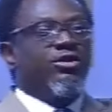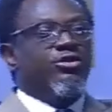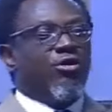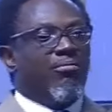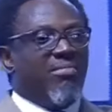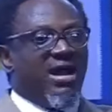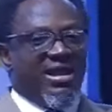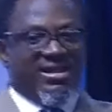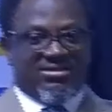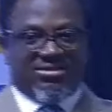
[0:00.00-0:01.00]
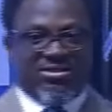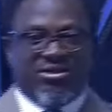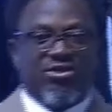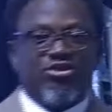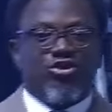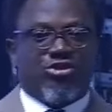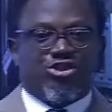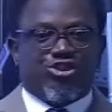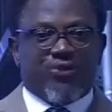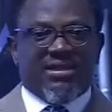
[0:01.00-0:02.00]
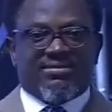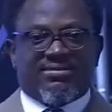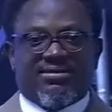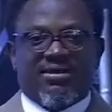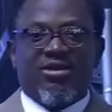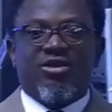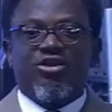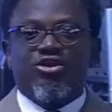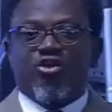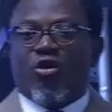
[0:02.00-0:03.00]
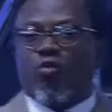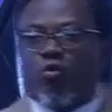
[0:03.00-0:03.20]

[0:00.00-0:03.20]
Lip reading: your mind, your strength, your